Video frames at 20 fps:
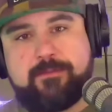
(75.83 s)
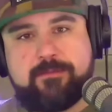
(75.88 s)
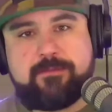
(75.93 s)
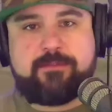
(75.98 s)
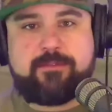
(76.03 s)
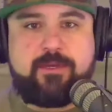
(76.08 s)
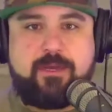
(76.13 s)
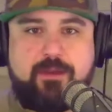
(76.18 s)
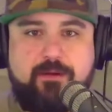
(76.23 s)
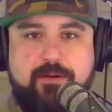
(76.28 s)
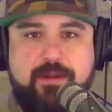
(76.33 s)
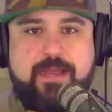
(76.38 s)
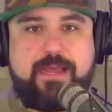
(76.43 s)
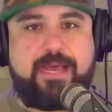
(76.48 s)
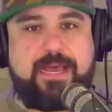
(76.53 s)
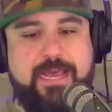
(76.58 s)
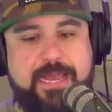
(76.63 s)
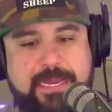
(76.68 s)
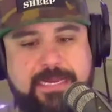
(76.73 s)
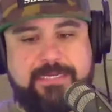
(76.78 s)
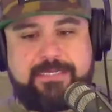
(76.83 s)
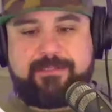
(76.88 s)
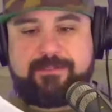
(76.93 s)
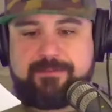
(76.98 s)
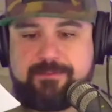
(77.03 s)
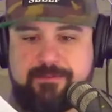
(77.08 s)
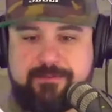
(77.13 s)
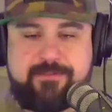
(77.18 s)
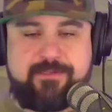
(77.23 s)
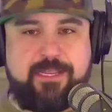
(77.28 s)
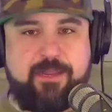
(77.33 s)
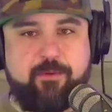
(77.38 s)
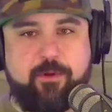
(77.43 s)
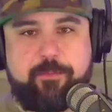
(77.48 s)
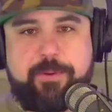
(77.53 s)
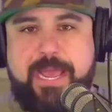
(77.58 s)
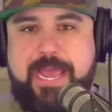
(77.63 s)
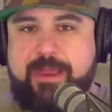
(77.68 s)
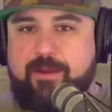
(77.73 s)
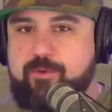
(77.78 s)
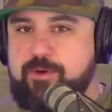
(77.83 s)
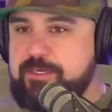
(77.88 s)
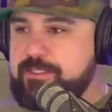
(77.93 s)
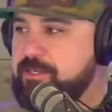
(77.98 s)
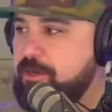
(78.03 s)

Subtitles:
All right, and we're back. Where's our